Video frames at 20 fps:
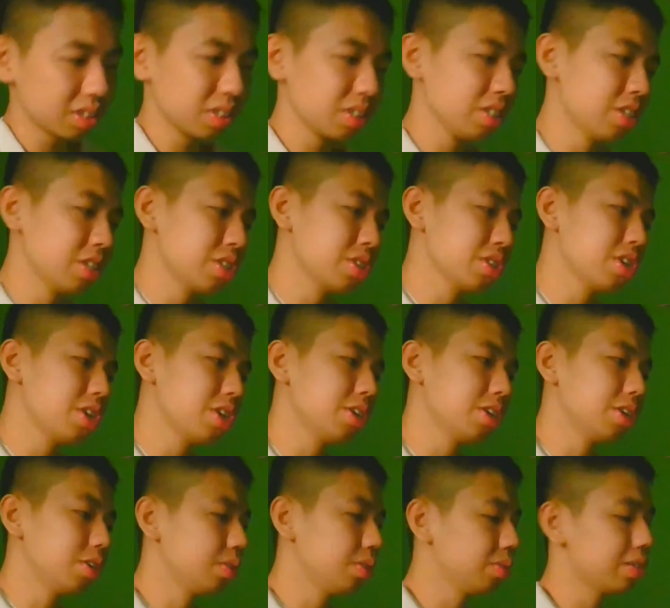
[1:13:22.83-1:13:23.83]
It's
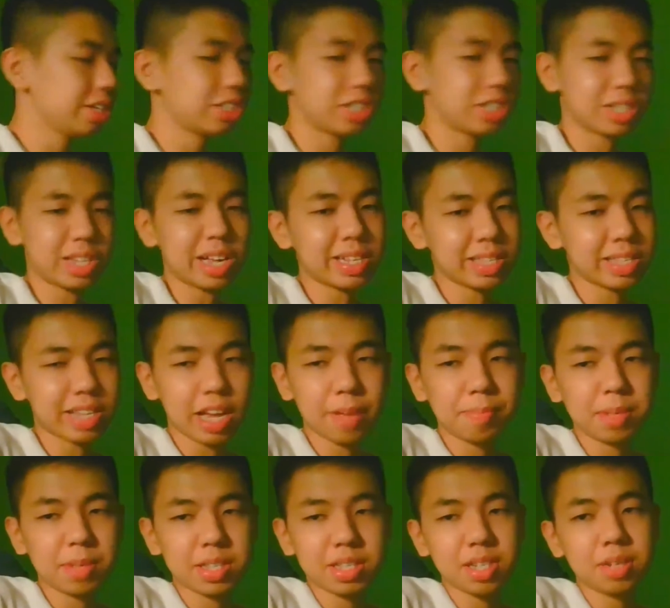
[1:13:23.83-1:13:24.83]
not only just
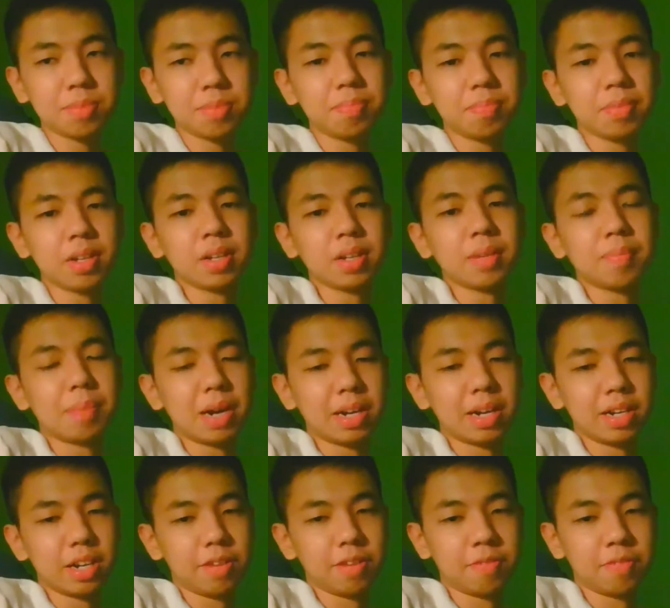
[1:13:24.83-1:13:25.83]
escapism, but
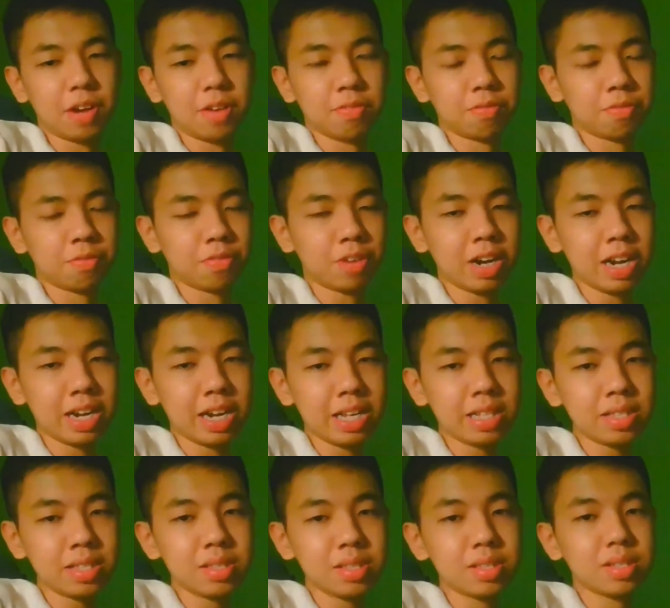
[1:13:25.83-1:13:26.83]
they found
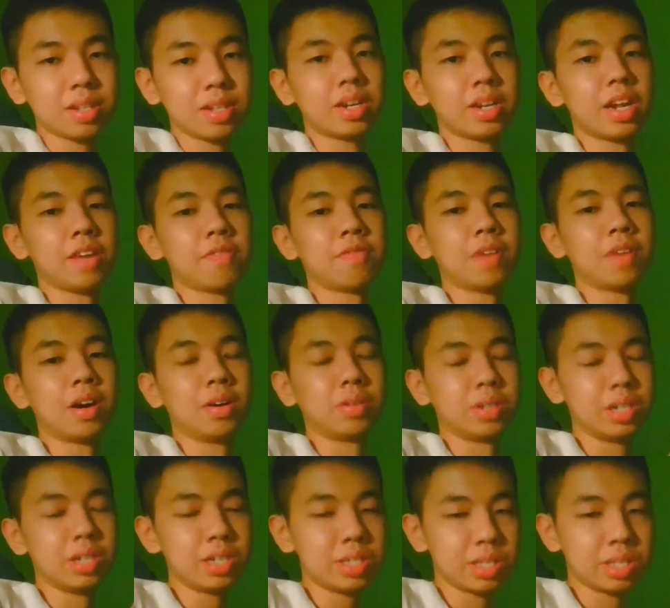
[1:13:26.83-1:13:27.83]
friends, they found
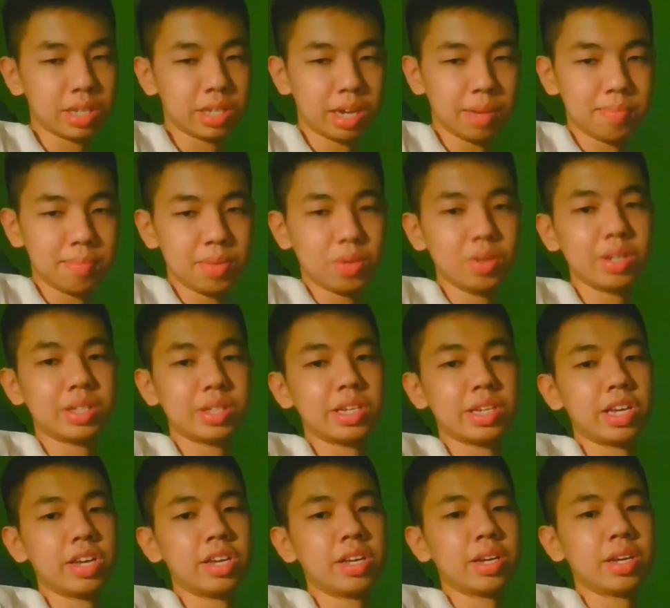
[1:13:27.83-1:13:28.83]
this
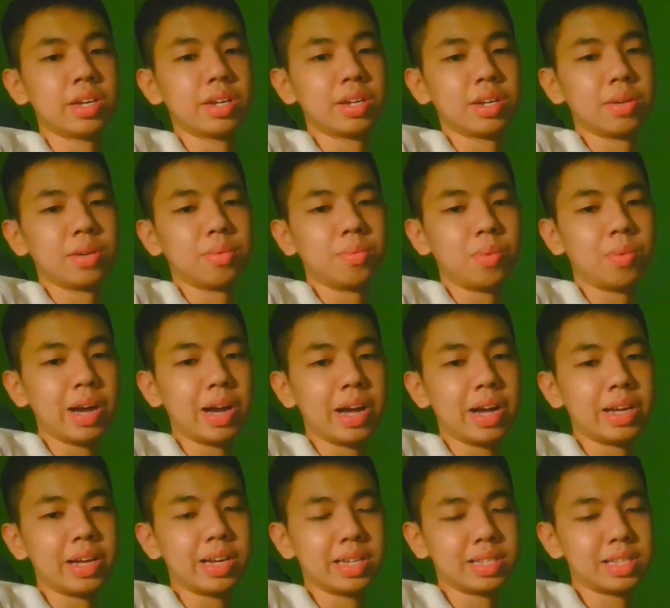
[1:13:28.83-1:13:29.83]
community
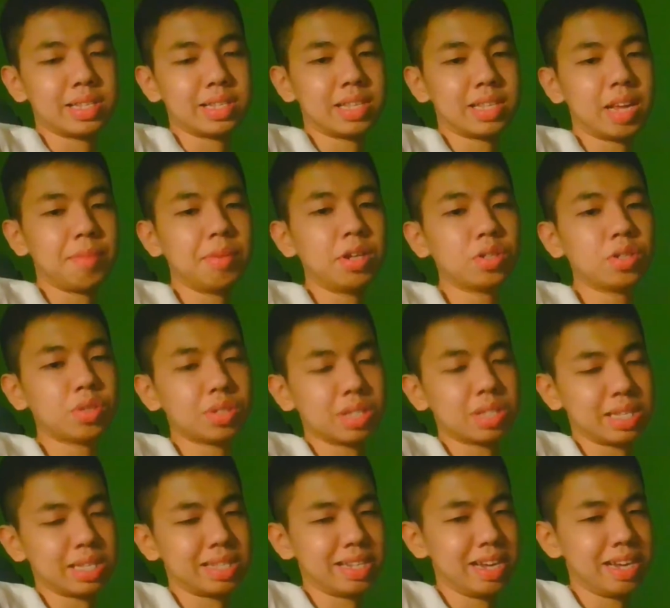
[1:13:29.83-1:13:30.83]
where it has the same interest
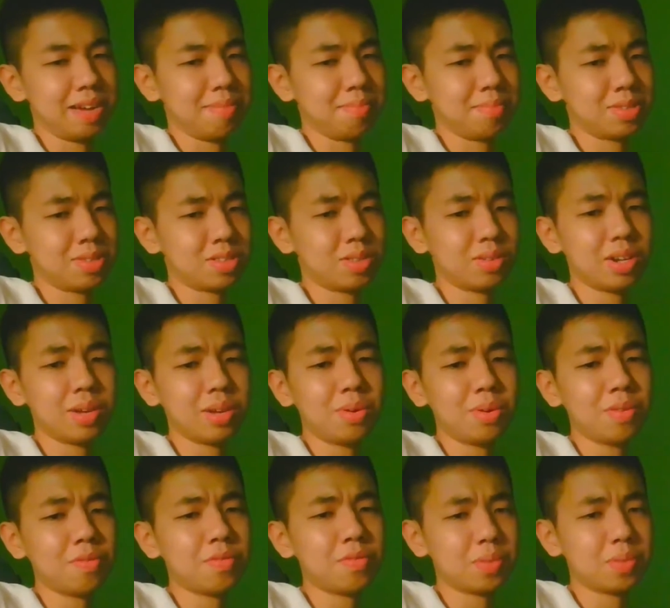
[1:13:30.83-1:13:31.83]
as them, so they
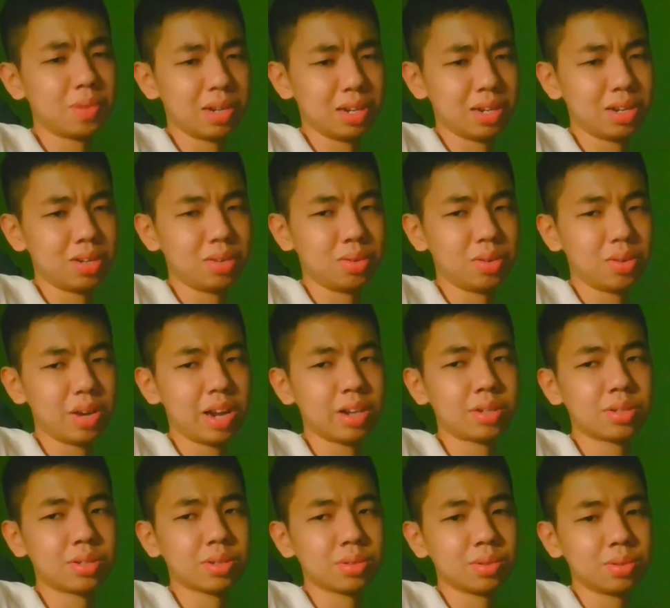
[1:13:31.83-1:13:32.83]
won't feel alone. And
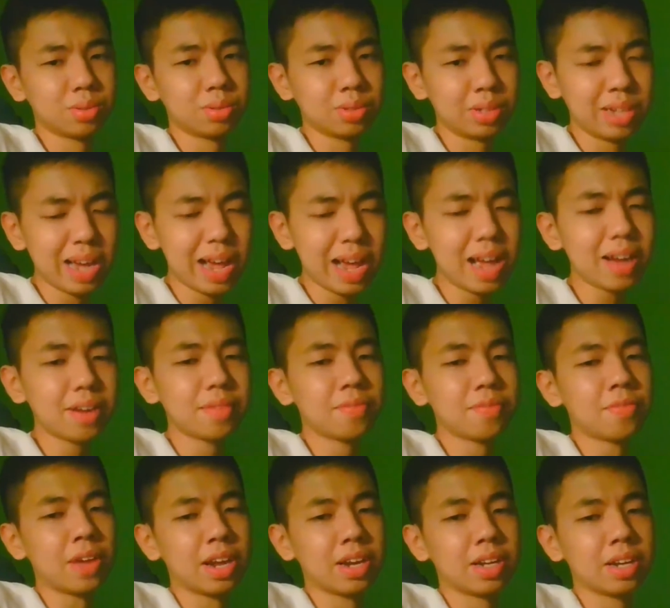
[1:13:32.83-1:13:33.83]
through that
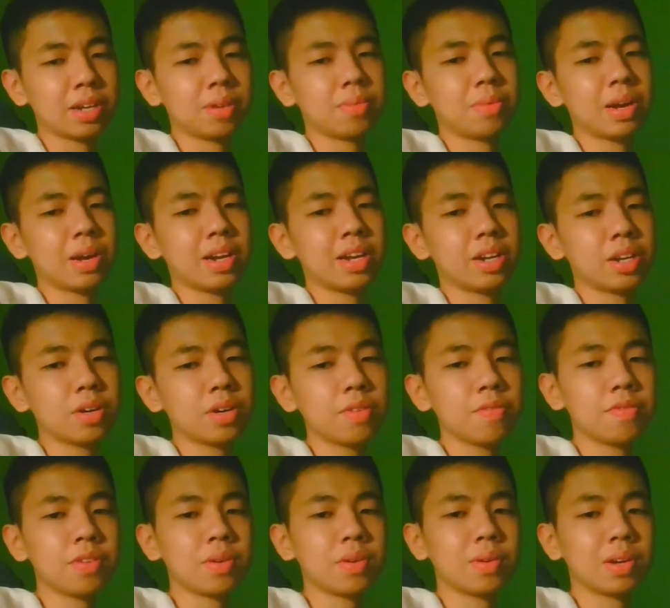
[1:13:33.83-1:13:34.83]
fandom, when they don't
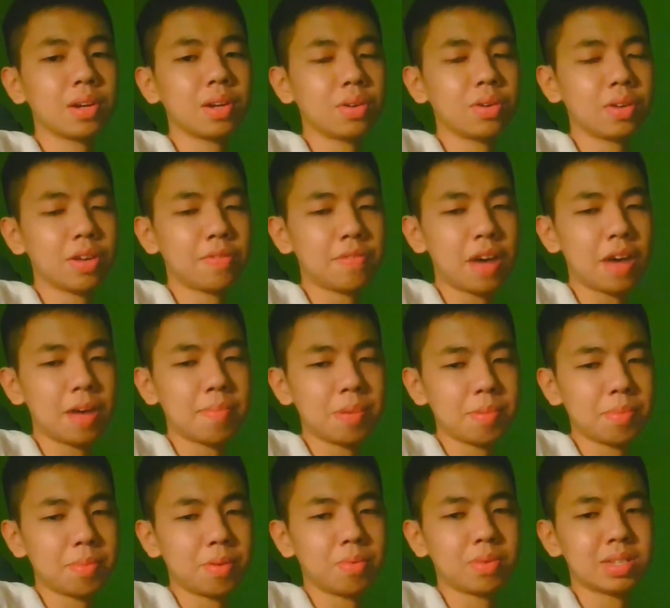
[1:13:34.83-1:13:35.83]
feel alone, they find
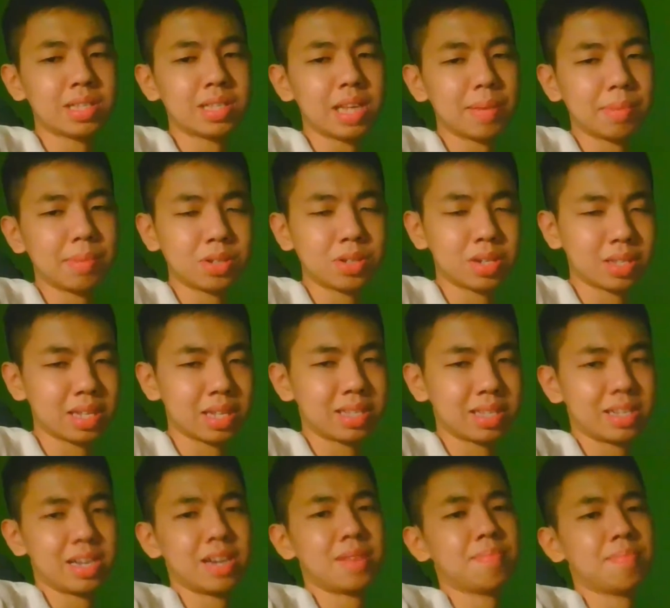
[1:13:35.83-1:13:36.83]
people with the same interest as
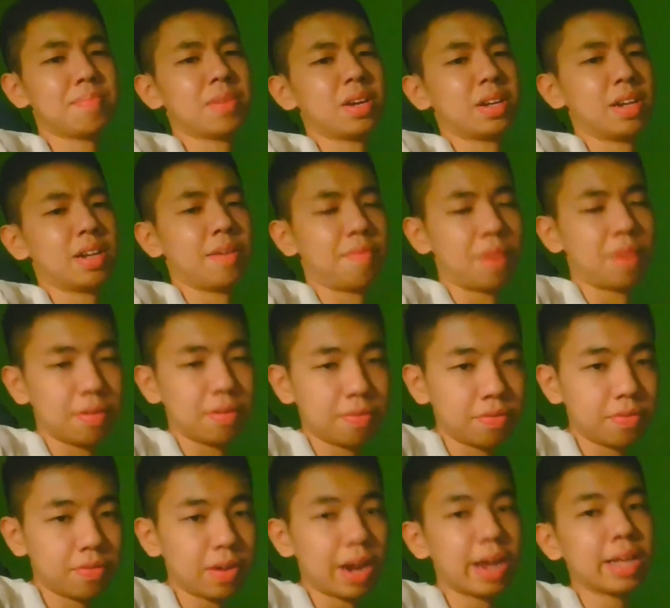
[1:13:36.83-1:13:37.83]
them, they find
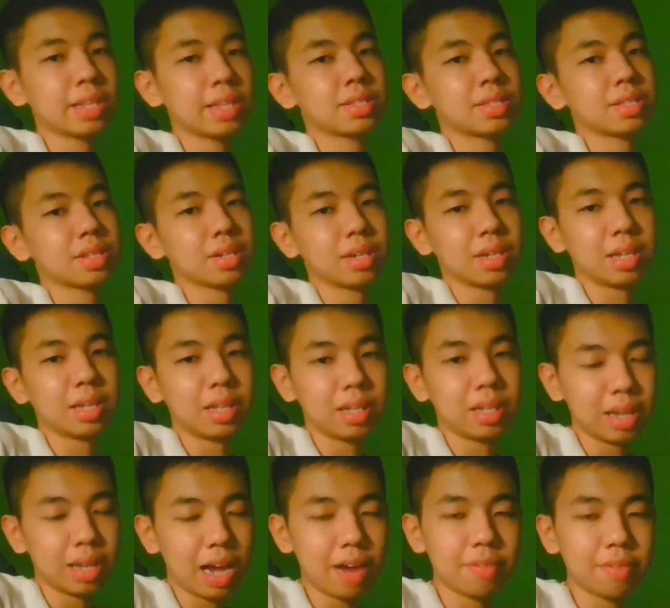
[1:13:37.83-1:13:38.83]
friends,
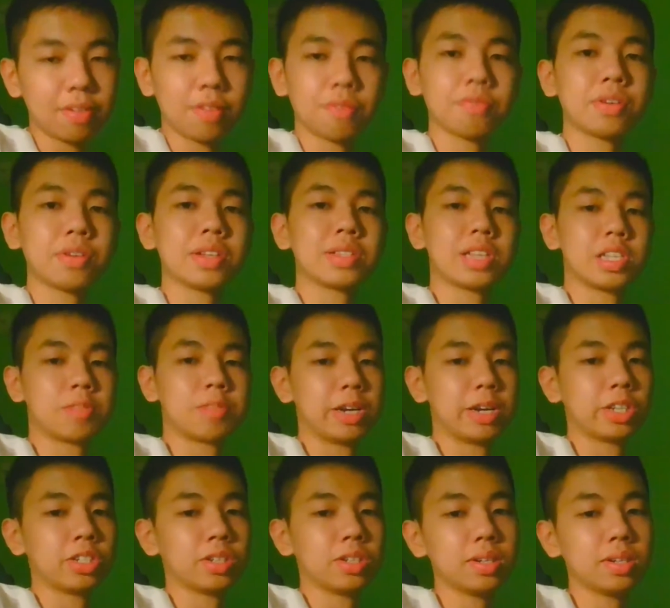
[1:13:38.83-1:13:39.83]
lifelong friends
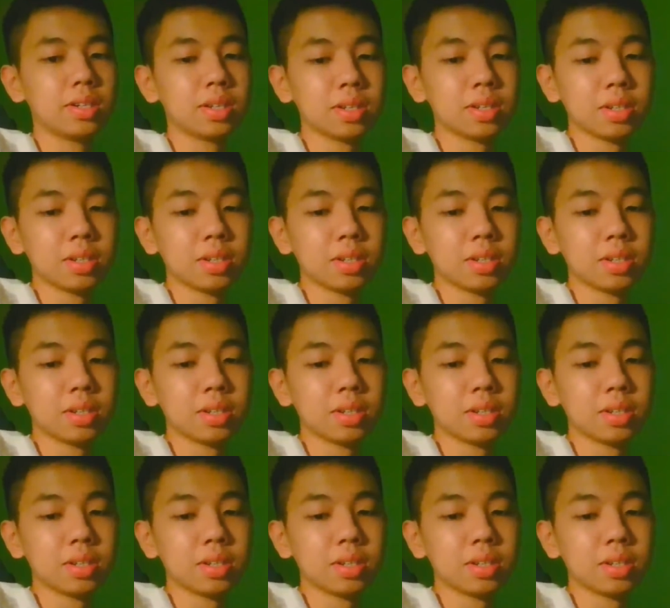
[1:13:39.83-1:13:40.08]
especially.